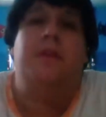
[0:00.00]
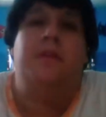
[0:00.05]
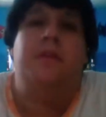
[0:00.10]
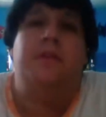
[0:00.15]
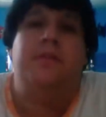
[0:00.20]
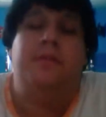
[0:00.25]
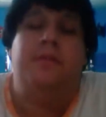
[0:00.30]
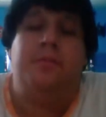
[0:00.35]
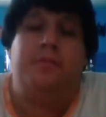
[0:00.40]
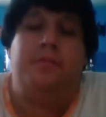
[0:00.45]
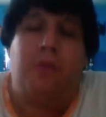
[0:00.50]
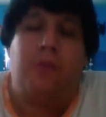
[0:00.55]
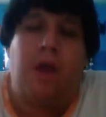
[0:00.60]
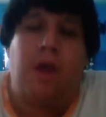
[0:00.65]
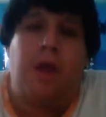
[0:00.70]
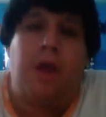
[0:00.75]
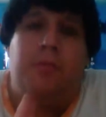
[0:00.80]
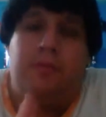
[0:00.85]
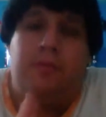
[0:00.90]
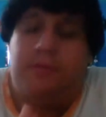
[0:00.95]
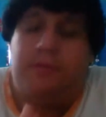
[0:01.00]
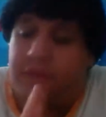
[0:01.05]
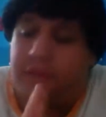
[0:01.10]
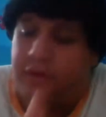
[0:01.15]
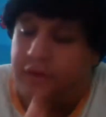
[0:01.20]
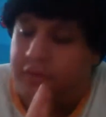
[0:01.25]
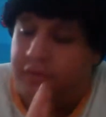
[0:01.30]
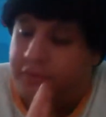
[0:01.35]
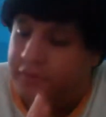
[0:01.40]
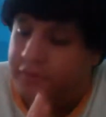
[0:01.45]
subscribers
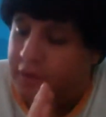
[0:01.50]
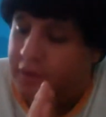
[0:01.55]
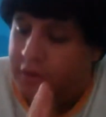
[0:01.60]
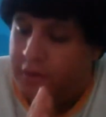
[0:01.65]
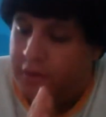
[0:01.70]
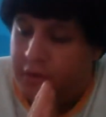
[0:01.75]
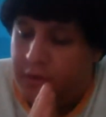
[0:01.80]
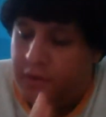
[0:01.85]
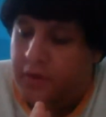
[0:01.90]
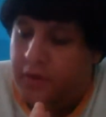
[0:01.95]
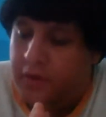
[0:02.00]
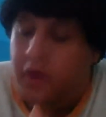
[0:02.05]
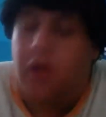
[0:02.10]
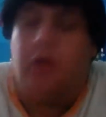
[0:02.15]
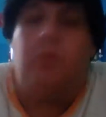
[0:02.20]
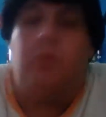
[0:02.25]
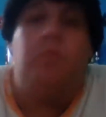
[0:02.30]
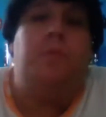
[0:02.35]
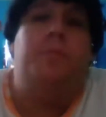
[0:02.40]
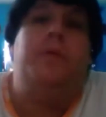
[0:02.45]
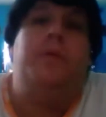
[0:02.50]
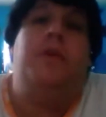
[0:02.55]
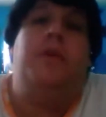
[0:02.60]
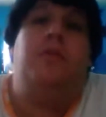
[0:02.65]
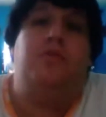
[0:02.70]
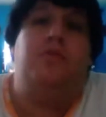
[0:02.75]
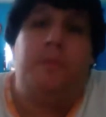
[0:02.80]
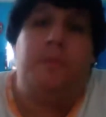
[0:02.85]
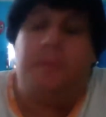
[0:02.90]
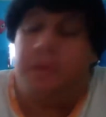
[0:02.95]
would be a
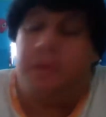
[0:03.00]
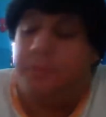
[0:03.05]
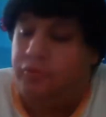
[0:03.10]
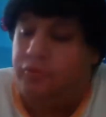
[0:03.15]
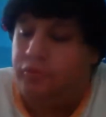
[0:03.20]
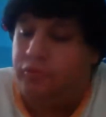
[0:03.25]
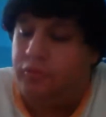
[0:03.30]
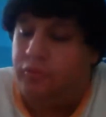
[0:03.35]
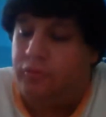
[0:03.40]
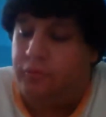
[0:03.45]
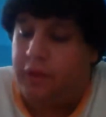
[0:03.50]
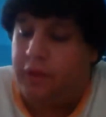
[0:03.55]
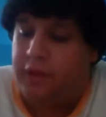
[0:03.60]
dream come true.